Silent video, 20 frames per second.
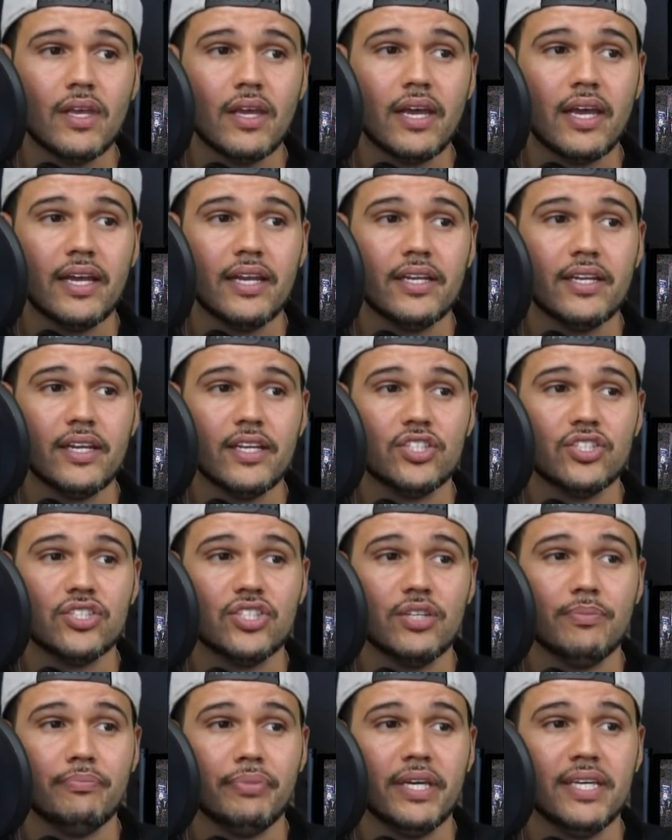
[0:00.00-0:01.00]
And
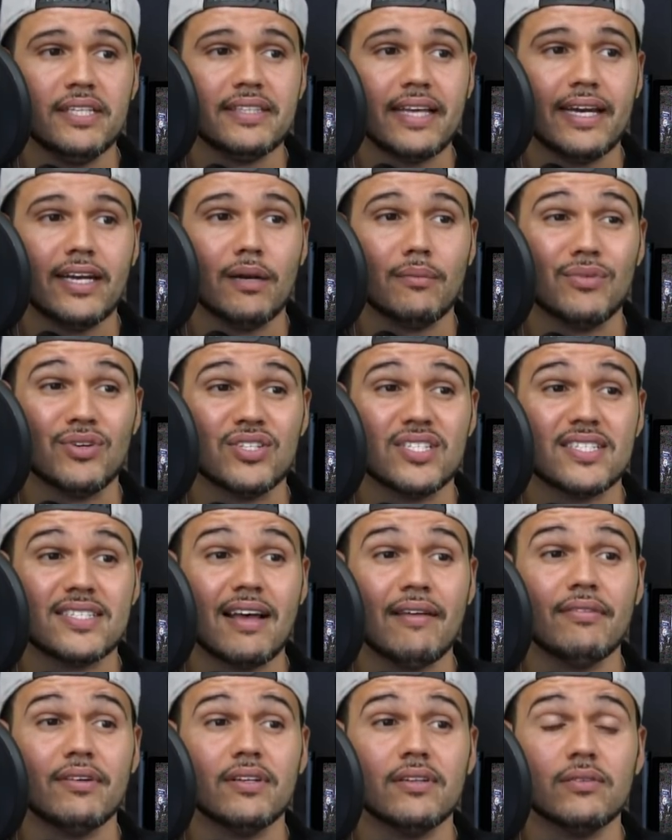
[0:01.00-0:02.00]
she peaked at number
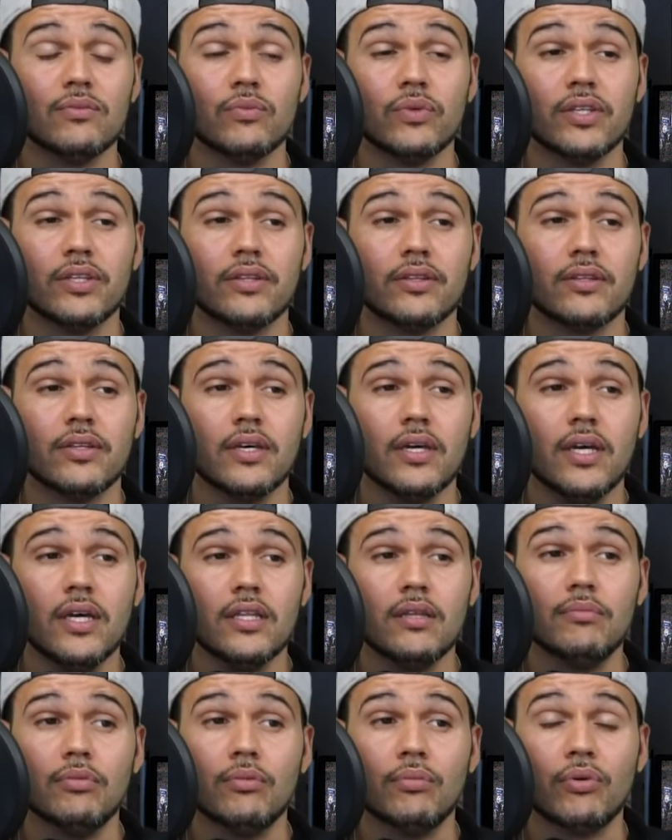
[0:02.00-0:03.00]
7 with
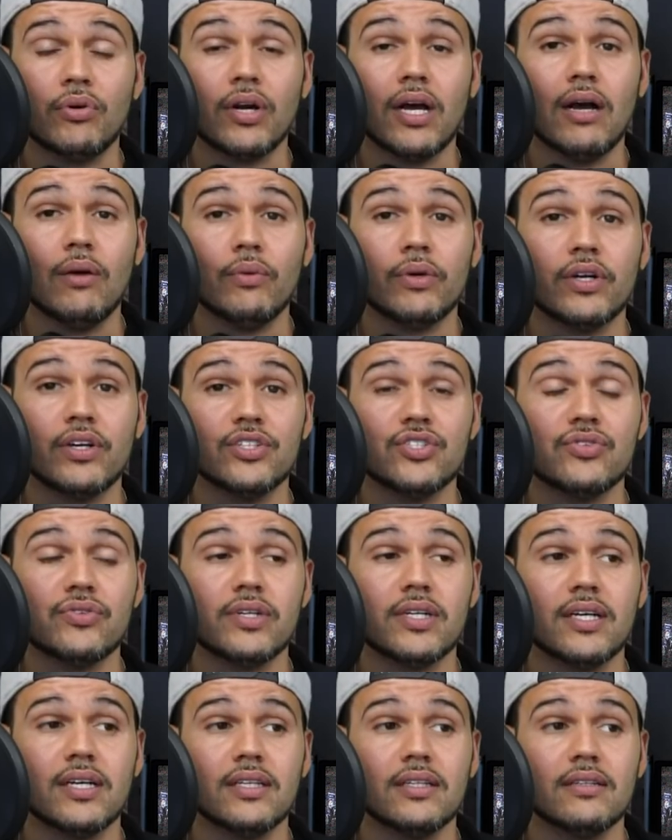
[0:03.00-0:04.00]
the Billboard Hot
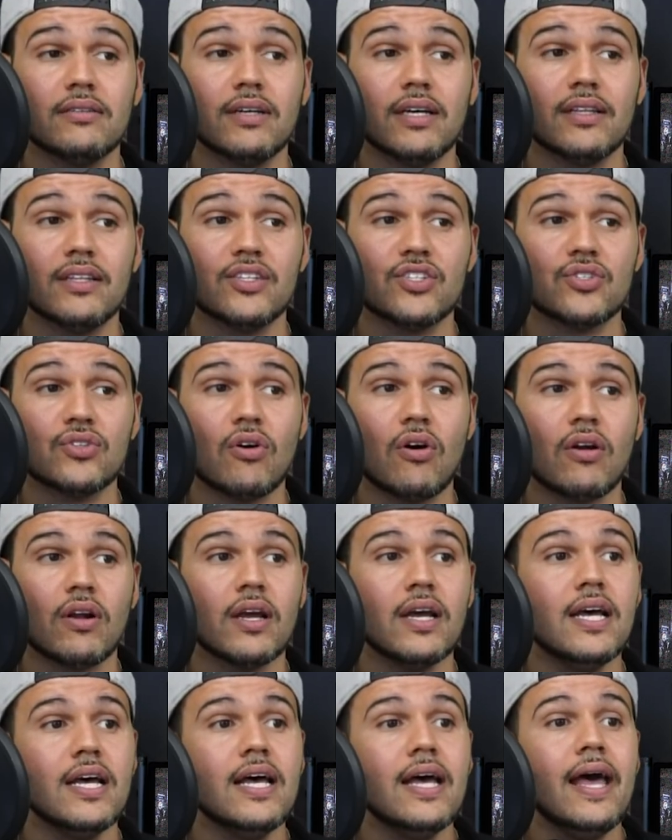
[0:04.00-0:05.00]
100 on this song.